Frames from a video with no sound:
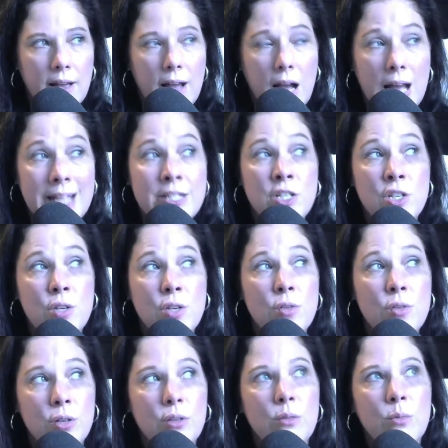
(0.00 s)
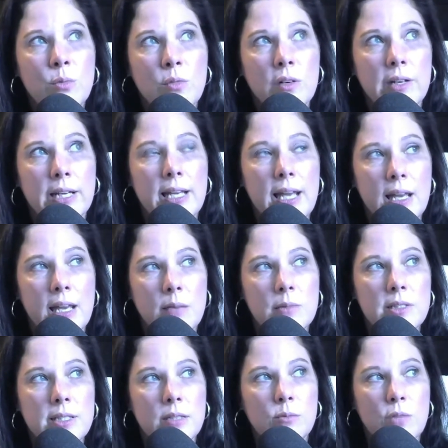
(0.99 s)
I knew who Roy
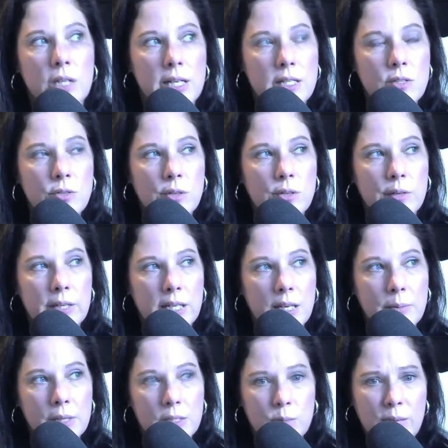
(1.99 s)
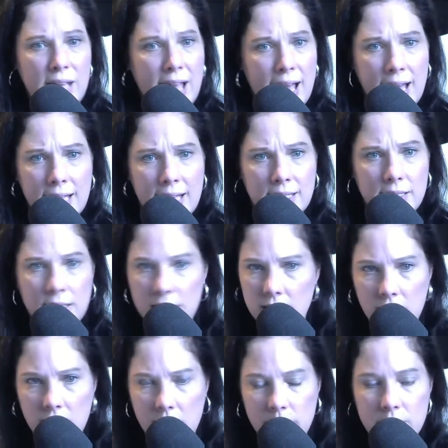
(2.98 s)
Hamilton was growing up because we had
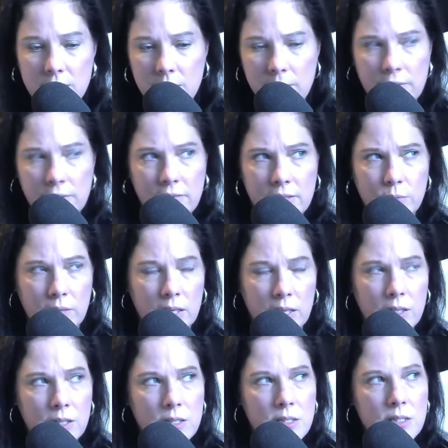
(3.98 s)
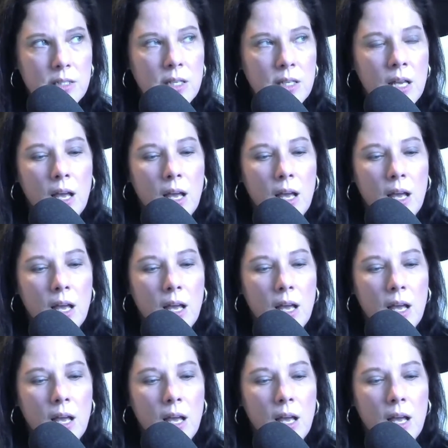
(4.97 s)
um, some of his records,